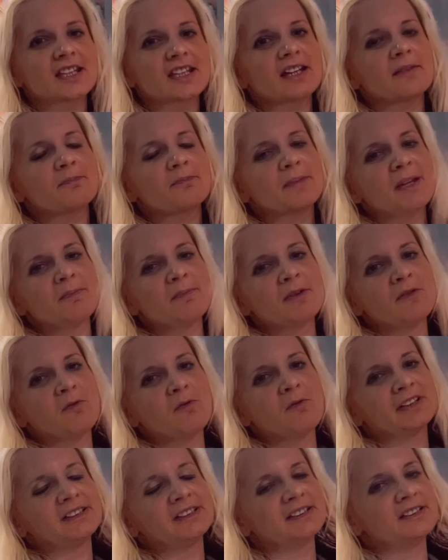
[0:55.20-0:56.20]
people
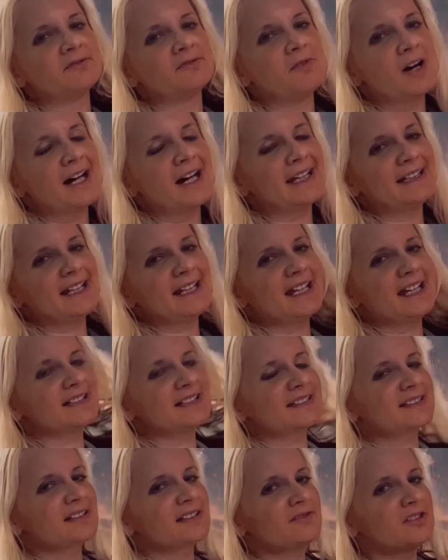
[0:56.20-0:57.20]
want a divide and a
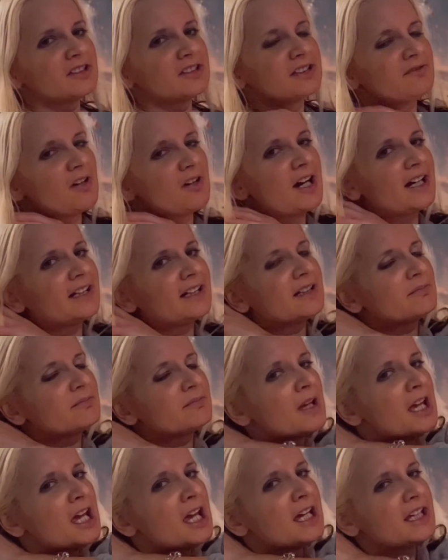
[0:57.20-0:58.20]
civil divide, and
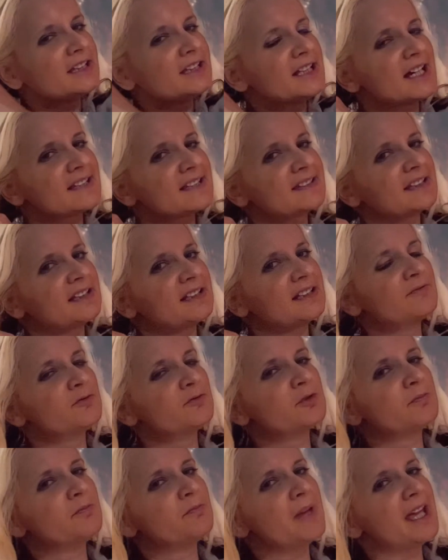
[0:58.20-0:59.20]
nothing would
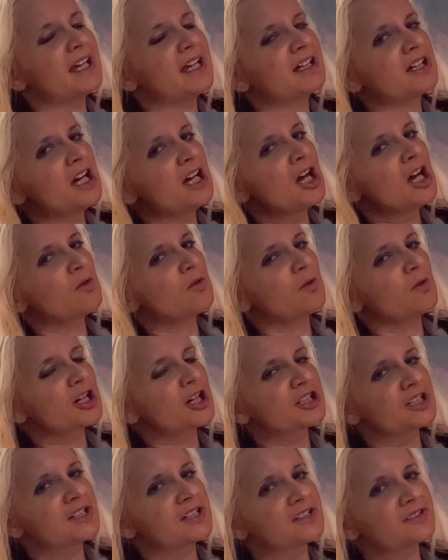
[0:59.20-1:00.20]
make Russia
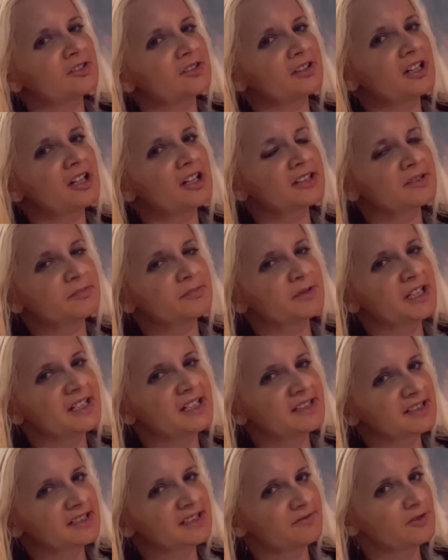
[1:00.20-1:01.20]
and certain other
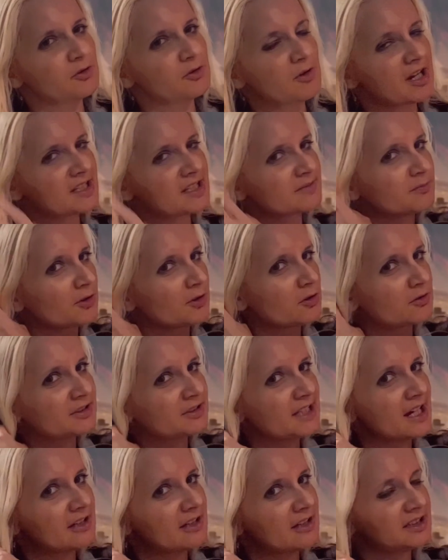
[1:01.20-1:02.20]
places of US broke
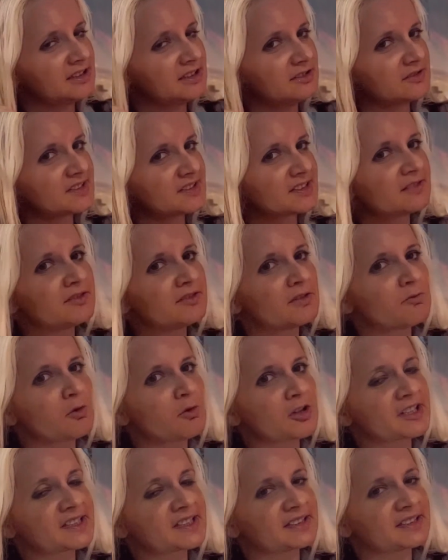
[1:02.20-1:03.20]
down into civil war
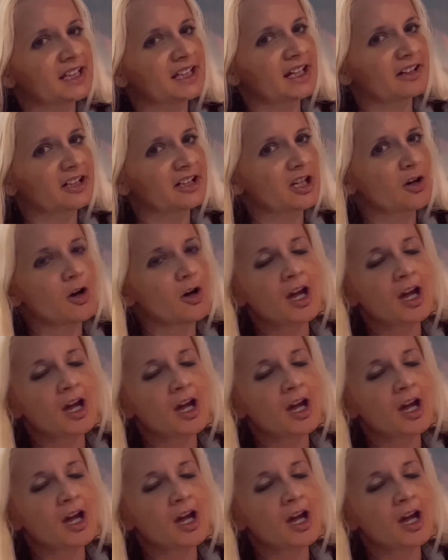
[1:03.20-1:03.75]
scenario